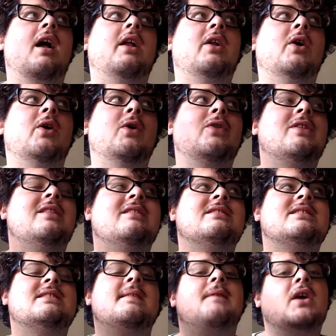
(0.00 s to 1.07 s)
I know that
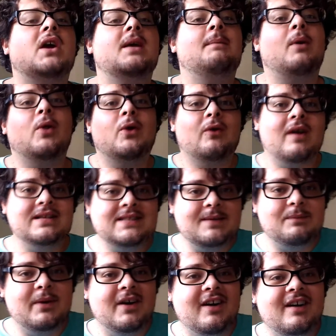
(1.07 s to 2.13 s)
this is a very polarizing
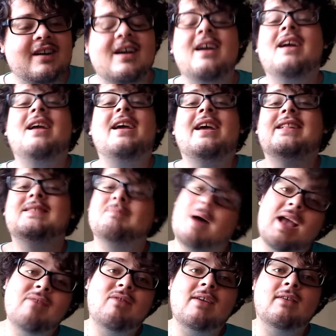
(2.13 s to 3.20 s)
book. It's
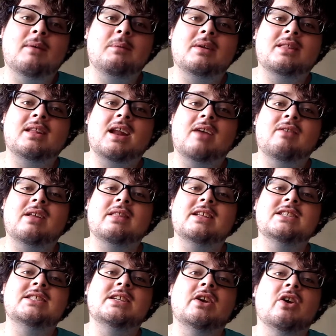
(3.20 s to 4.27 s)
my favorite book that I read
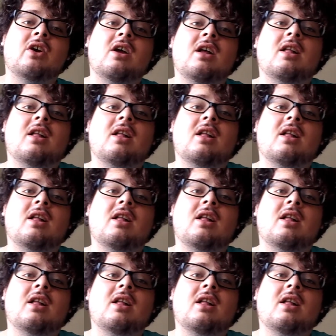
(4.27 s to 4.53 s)
this year.